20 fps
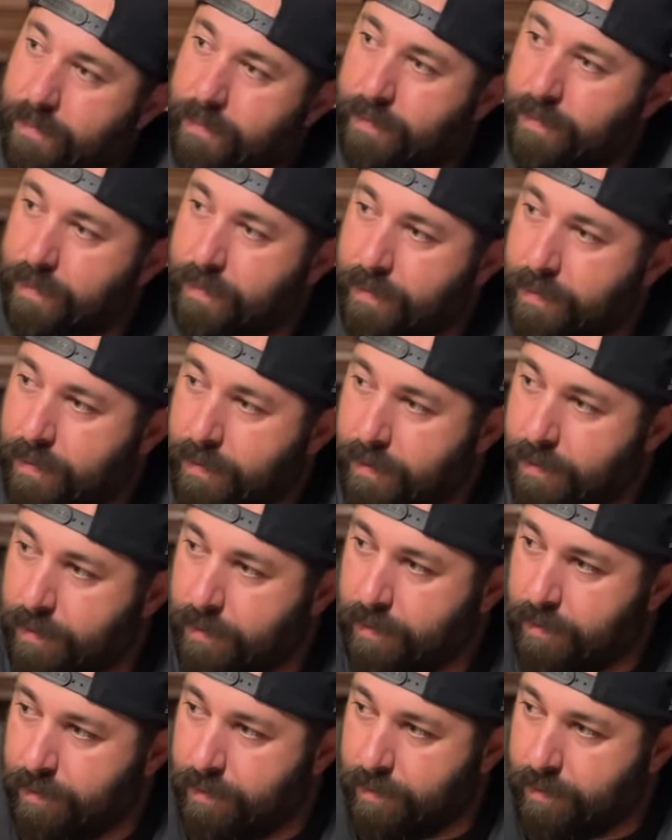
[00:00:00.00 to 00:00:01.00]

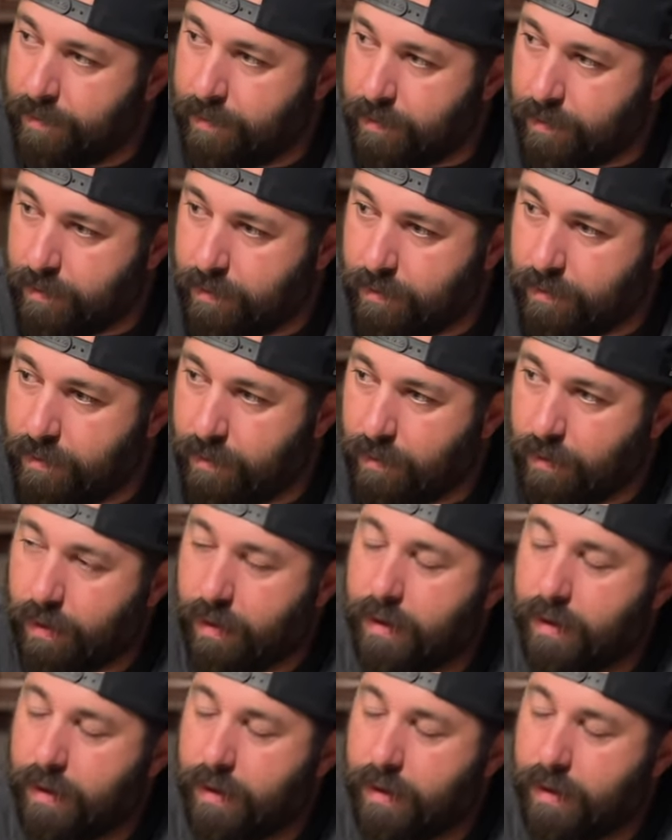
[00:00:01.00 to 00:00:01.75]
[no speech]